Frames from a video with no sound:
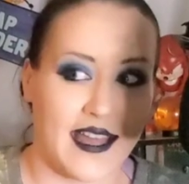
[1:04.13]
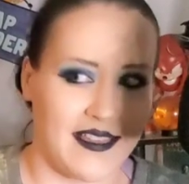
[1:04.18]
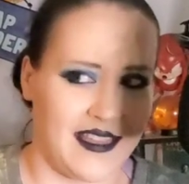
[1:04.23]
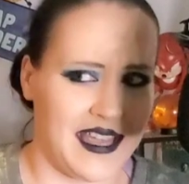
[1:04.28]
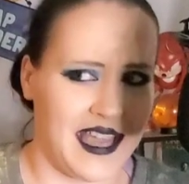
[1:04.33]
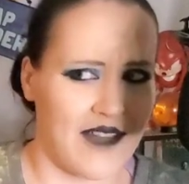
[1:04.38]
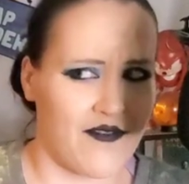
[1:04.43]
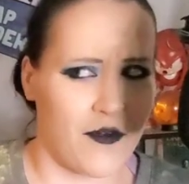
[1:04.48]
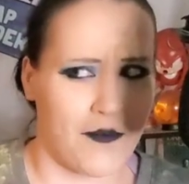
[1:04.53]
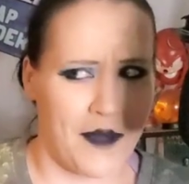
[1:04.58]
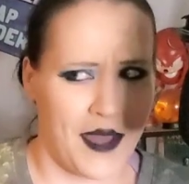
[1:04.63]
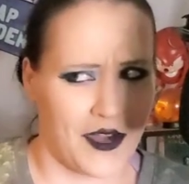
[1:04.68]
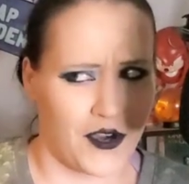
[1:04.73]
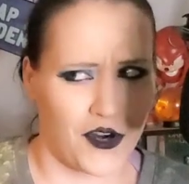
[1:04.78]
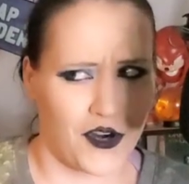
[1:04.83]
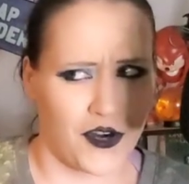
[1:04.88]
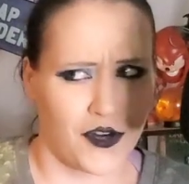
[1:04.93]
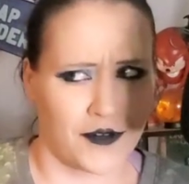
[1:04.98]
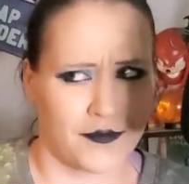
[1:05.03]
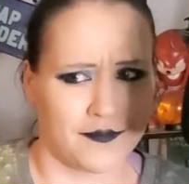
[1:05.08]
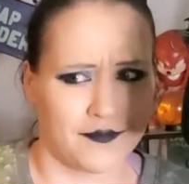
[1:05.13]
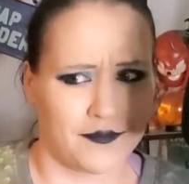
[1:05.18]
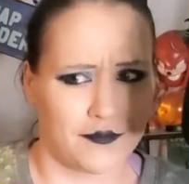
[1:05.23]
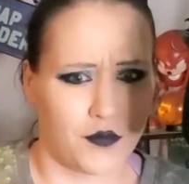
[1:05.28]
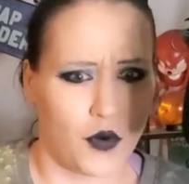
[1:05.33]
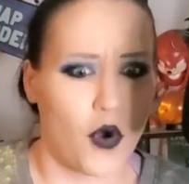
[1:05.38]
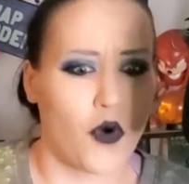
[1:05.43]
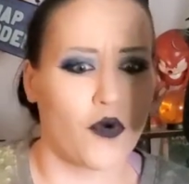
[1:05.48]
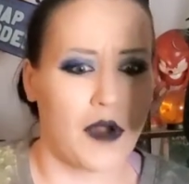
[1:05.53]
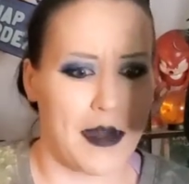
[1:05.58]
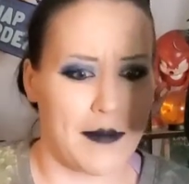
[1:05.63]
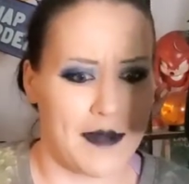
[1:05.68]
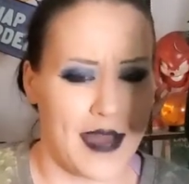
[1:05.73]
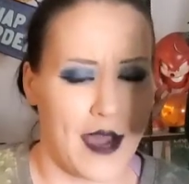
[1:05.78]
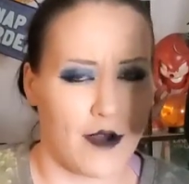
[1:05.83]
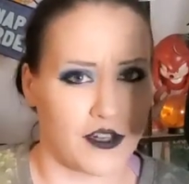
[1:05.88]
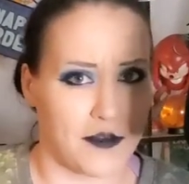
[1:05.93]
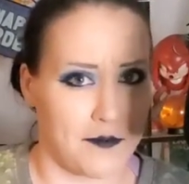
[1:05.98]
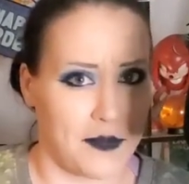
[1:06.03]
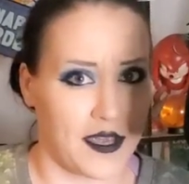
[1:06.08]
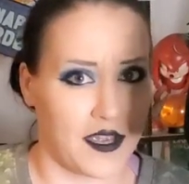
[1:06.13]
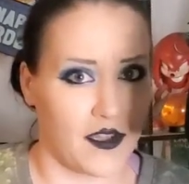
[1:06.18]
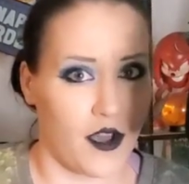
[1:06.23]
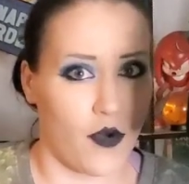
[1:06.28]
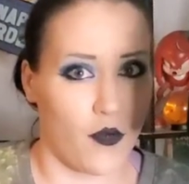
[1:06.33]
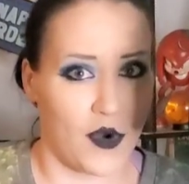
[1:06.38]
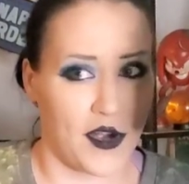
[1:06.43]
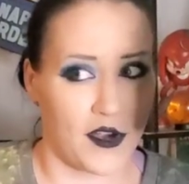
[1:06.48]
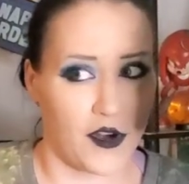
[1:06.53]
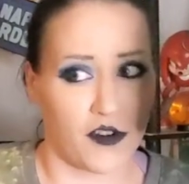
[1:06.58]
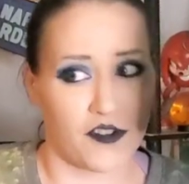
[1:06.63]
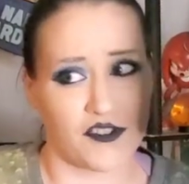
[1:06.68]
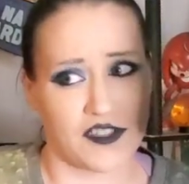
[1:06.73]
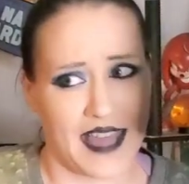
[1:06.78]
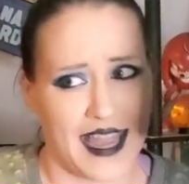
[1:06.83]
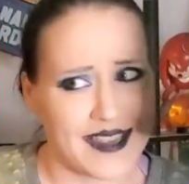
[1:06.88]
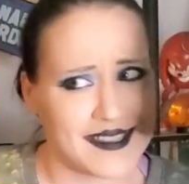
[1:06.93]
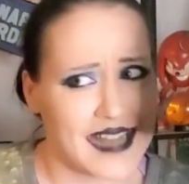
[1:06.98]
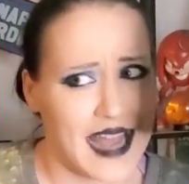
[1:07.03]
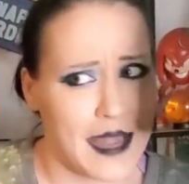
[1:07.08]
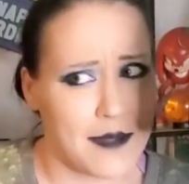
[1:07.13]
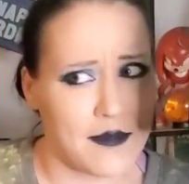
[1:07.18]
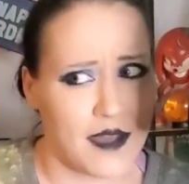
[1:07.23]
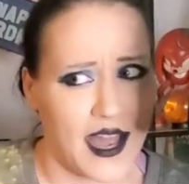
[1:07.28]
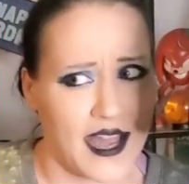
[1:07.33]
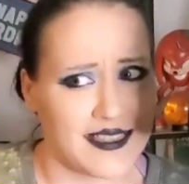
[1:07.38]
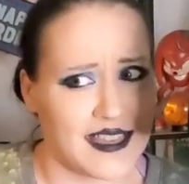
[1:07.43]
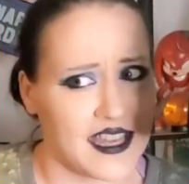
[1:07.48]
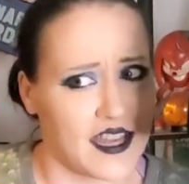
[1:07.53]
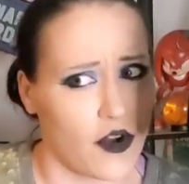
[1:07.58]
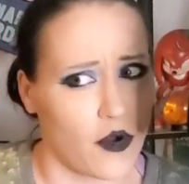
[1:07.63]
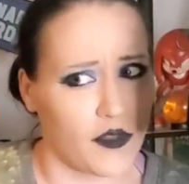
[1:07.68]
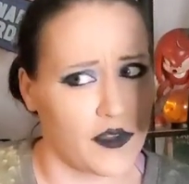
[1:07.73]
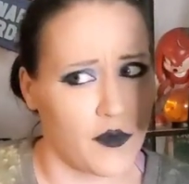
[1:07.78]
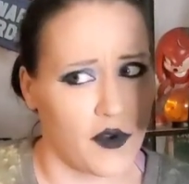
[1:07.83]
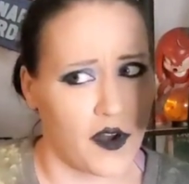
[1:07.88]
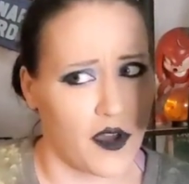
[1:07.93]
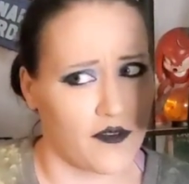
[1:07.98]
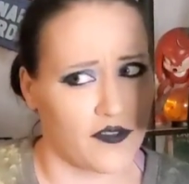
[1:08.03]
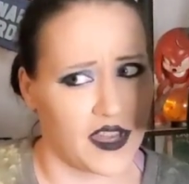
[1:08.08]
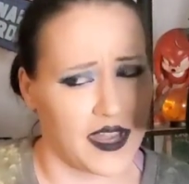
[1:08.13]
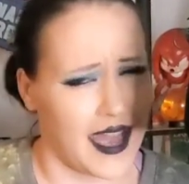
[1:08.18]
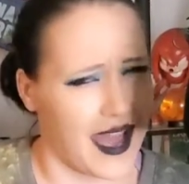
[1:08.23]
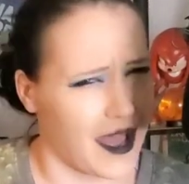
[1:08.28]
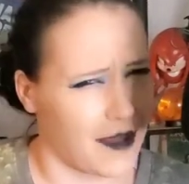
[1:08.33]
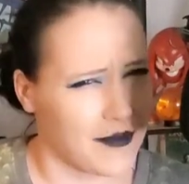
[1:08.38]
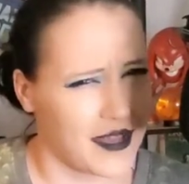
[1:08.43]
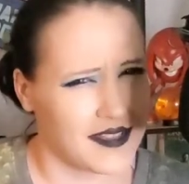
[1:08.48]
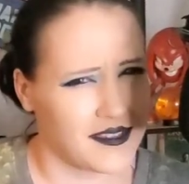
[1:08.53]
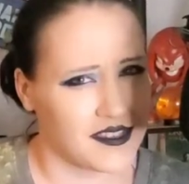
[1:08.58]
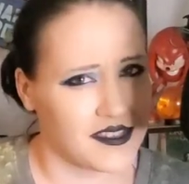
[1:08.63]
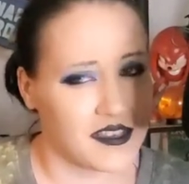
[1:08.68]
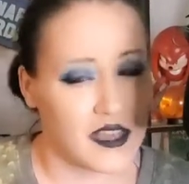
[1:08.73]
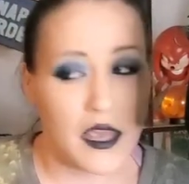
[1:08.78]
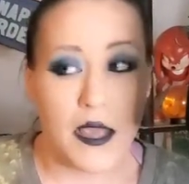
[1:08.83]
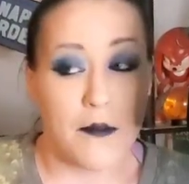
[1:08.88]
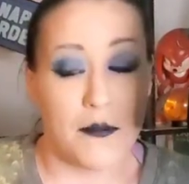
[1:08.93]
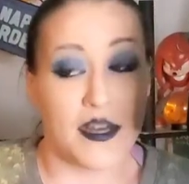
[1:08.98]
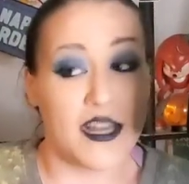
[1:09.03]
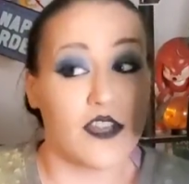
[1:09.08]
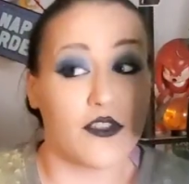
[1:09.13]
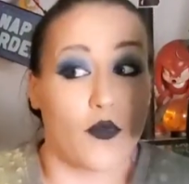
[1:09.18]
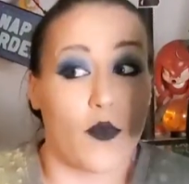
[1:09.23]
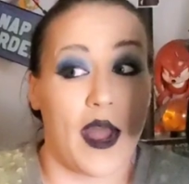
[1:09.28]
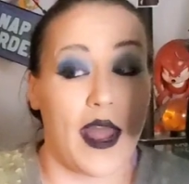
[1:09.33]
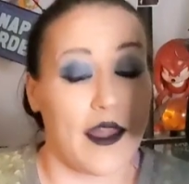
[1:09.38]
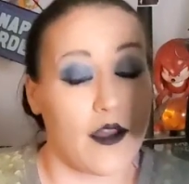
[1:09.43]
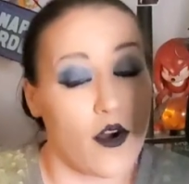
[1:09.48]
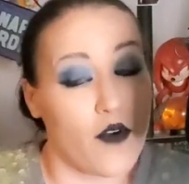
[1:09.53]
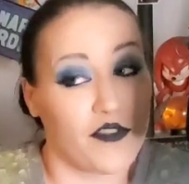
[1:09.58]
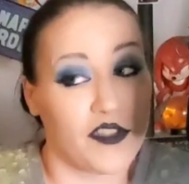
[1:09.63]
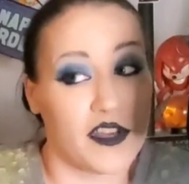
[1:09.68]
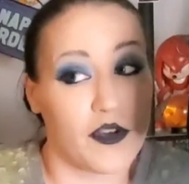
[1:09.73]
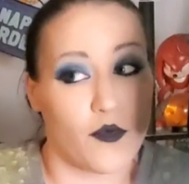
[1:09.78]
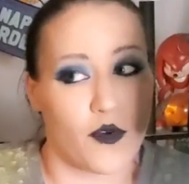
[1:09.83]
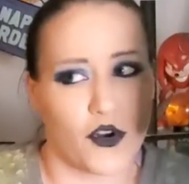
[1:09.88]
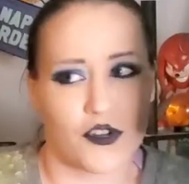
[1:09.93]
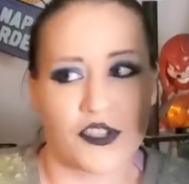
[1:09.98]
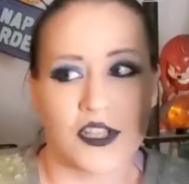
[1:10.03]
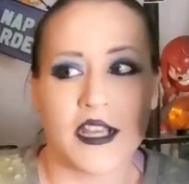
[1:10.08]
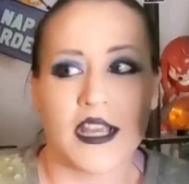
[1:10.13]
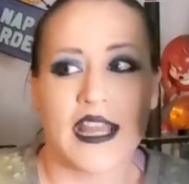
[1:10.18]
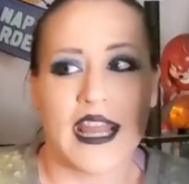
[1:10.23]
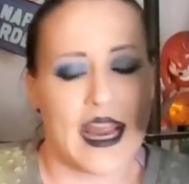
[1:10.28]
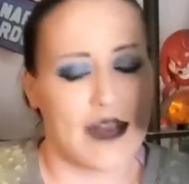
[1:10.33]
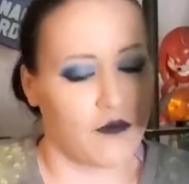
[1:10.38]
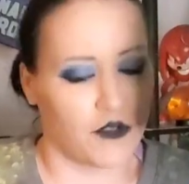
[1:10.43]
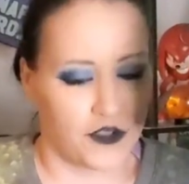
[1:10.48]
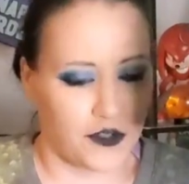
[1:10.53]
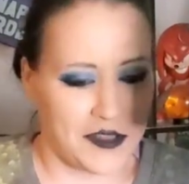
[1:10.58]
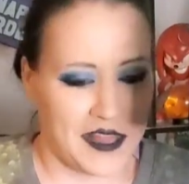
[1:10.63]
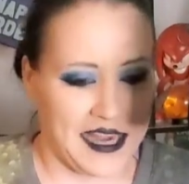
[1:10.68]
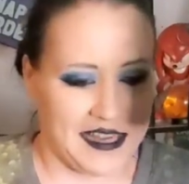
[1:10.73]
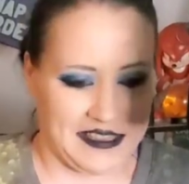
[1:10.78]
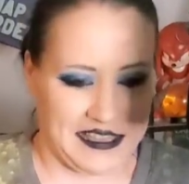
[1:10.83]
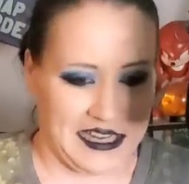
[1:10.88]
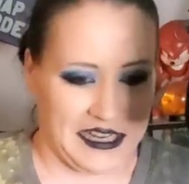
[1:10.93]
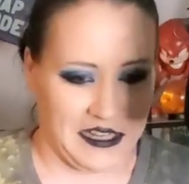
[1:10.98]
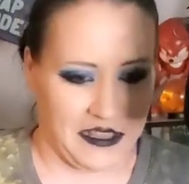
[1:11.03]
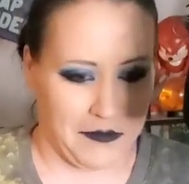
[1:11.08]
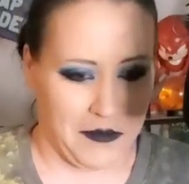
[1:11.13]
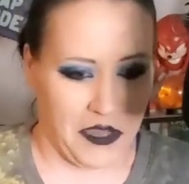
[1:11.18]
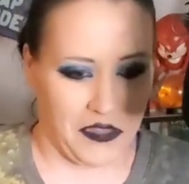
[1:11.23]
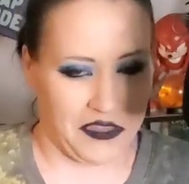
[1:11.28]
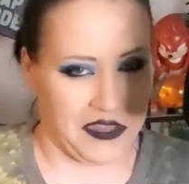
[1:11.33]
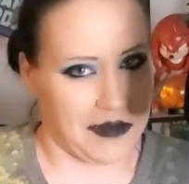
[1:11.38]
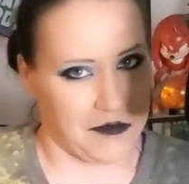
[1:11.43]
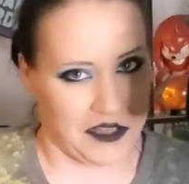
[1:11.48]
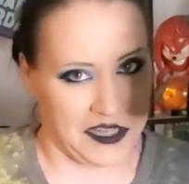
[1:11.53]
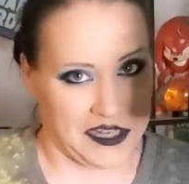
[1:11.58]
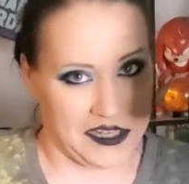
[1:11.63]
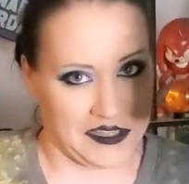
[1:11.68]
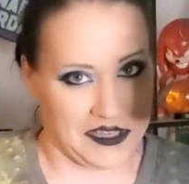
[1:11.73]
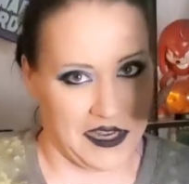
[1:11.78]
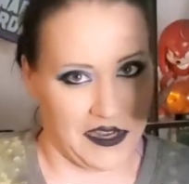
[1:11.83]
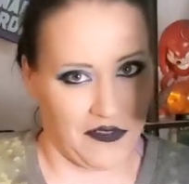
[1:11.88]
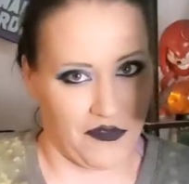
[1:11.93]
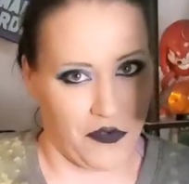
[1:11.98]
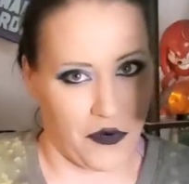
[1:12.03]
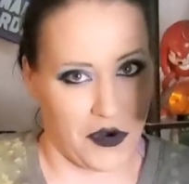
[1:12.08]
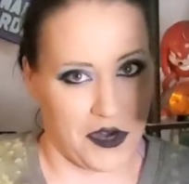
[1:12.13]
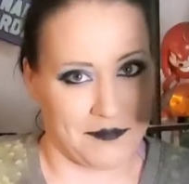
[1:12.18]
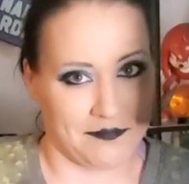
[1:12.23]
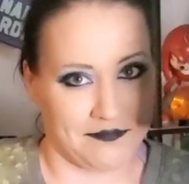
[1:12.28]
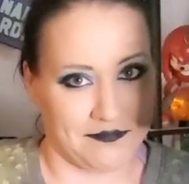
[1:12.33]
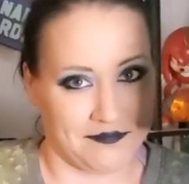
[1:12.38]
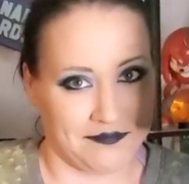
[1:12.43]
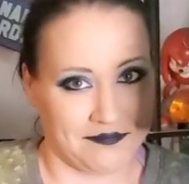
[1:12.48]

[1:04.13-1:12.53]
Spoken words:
I think I have a better program now to pick a winner, because last time I think it only went off the comments. But either way, hopefully it works, and we'll do that at the end of the month, and I'm really excited for it.